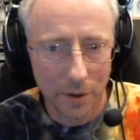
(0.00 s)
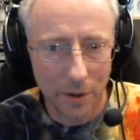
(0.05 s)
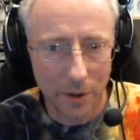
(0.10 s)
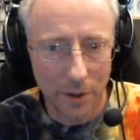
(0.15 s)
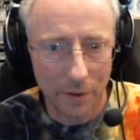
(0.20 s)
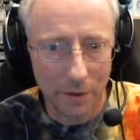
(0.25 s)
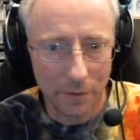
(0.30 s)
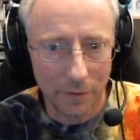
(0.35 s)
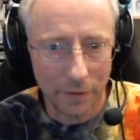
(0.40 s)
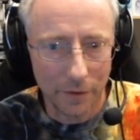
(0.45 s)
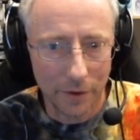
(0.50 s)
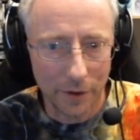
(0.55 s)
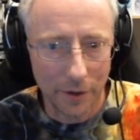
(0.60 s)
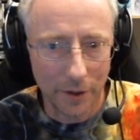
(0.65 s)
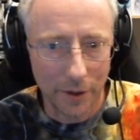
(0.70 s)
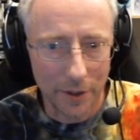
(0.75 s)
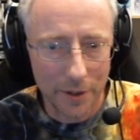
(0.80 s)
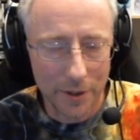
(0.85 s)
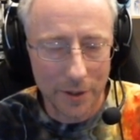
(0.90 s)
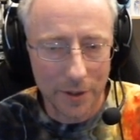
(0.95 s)

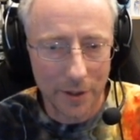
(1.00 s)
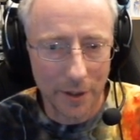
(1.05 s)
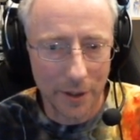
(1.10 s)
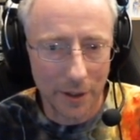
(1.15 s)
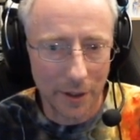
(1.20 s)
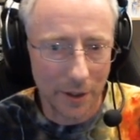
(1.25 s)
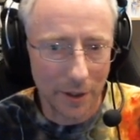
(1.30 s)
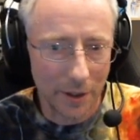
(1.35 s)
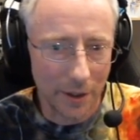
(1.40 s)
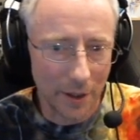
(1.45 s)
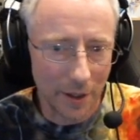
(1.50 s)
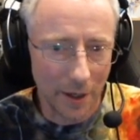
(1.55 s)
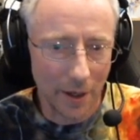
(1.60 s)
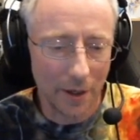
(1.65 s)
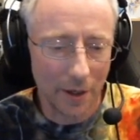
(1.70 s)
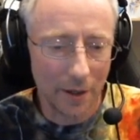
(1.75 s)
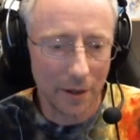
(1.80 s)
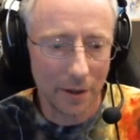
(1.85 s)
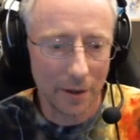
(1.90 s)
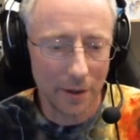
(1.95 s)
Infernus. Like,
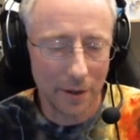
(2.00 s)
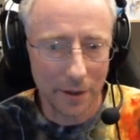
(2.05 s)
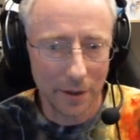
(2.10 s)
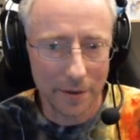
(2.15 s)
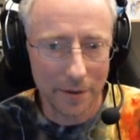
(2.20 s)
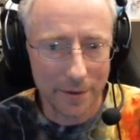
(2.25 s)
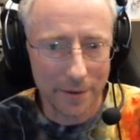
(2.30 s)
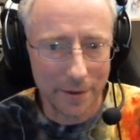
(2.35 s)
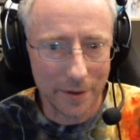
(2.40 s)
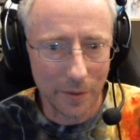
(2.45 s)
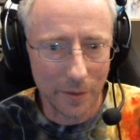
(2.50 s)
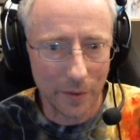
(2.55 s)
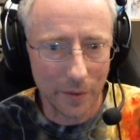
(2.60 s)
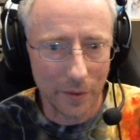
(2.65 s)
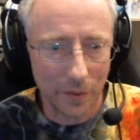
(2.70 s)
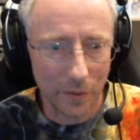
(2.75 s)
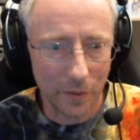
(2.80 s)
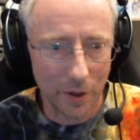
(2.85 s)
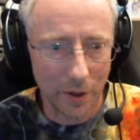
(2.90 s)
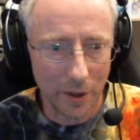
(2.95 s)
yeah, they can steal with
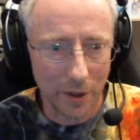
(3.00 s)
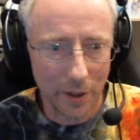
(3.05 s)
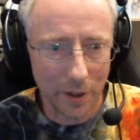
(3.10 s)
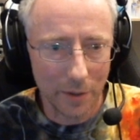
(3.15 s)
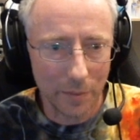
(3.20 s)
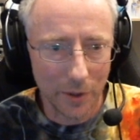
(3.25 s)
Ronnie,